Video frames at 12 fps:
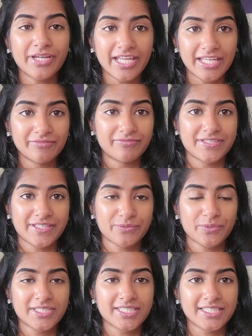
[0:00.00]
in Physics
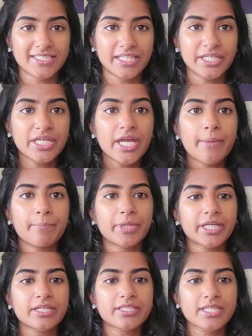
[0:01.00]
160,
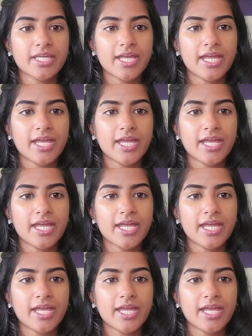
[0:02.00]
because